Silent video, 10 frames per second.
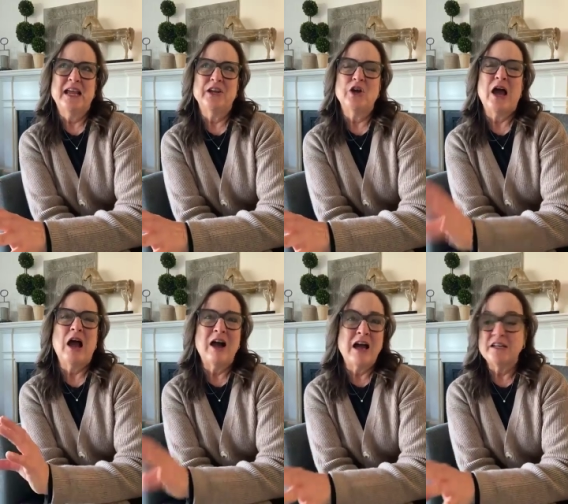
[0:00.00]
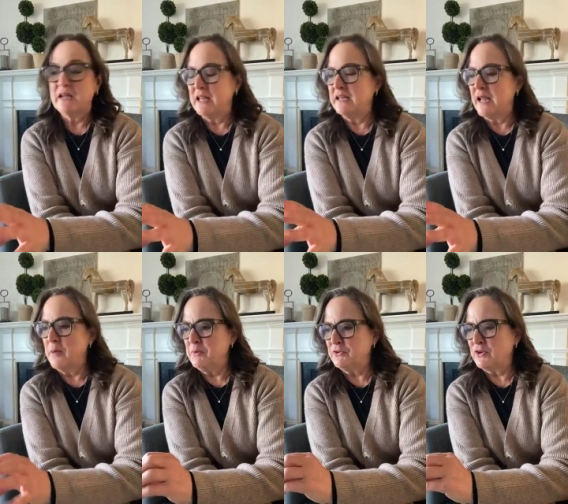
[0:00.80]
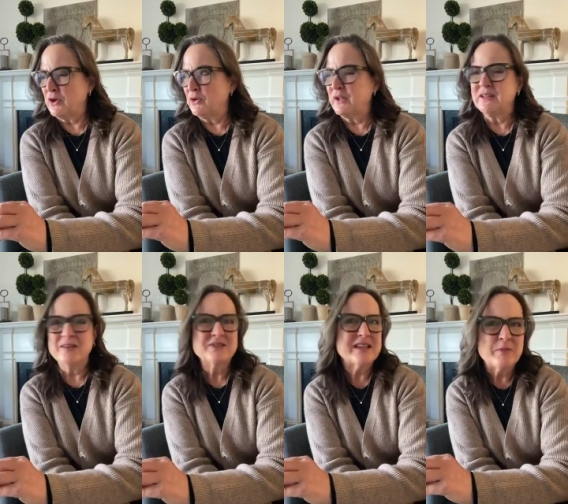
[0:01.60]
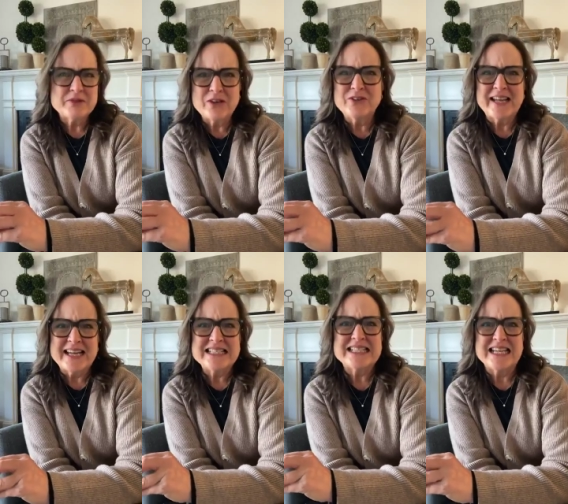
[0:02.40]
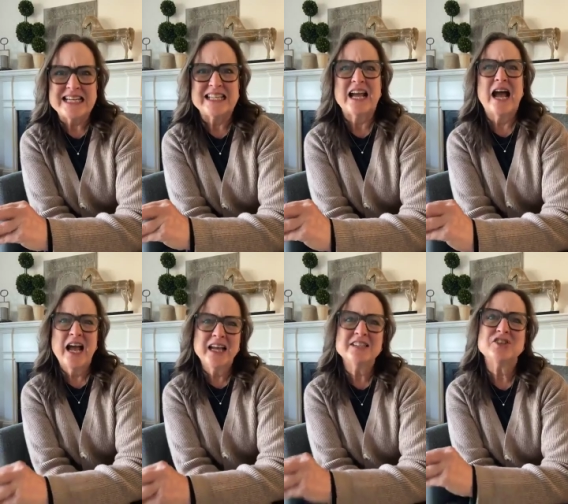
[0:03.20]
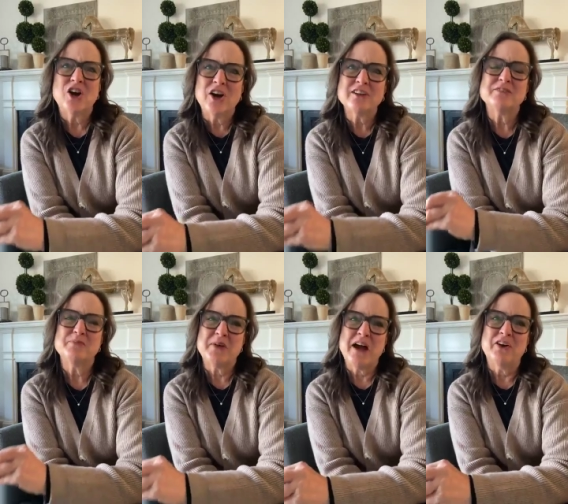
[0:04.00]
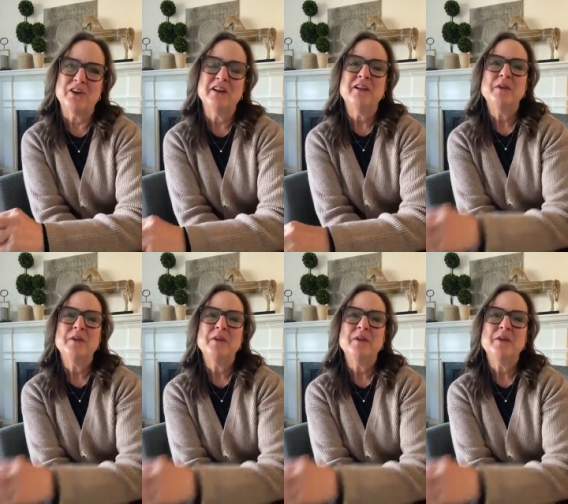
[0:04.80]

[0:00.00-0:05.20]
in episode, I think it was episode 19, I talked about